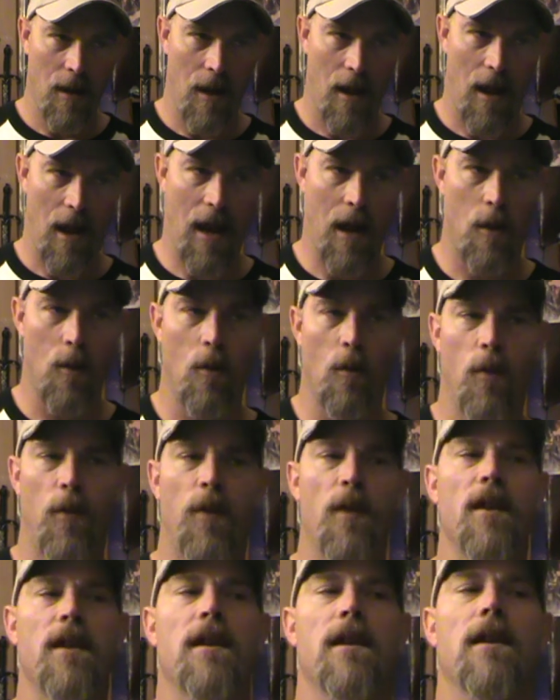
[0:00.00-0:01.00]
how
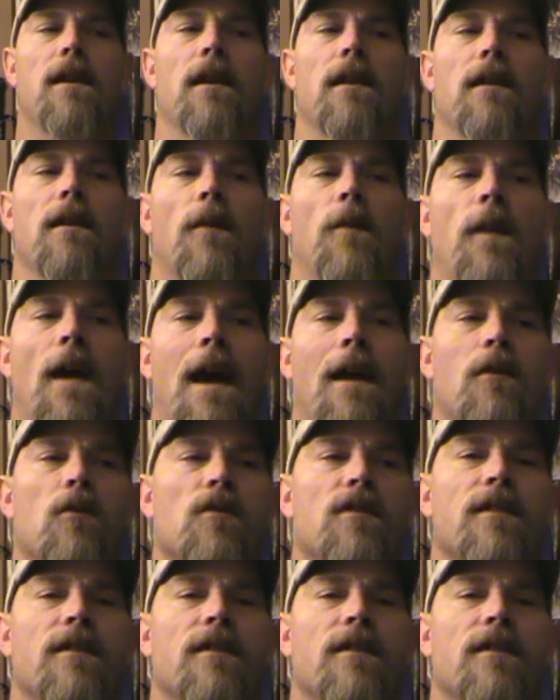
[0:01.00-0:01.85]
the THAC0